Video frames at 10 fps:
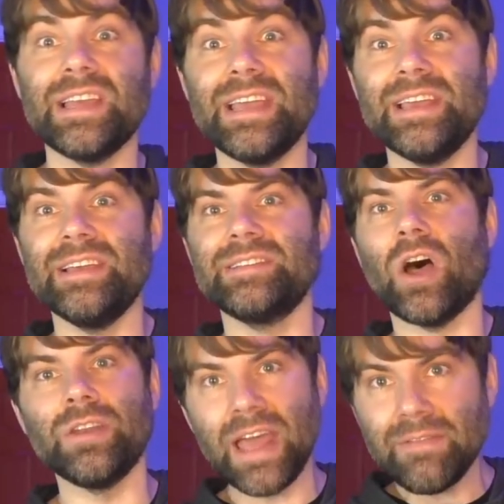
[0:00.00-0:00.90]
is
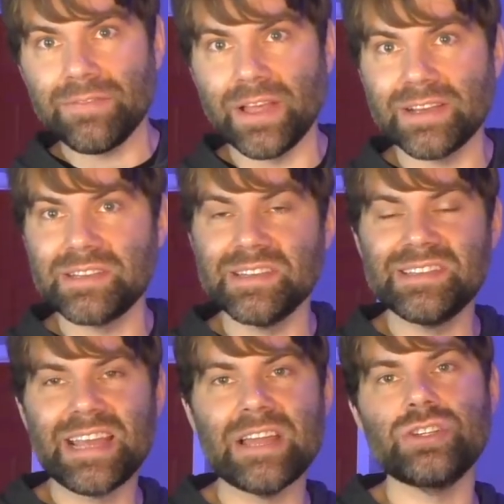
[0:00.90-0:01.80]
on Netflix, the
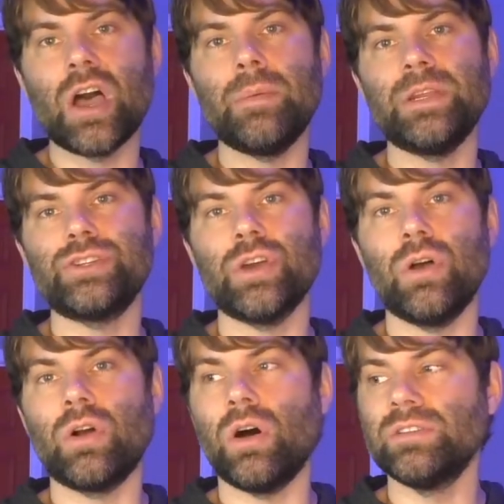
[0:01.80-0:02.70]
sketch comedy
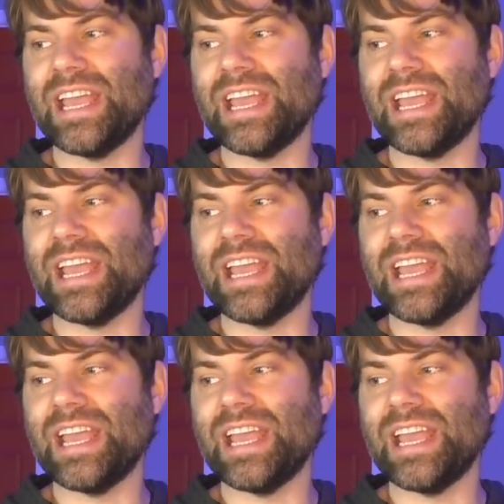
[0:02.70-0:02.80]
show called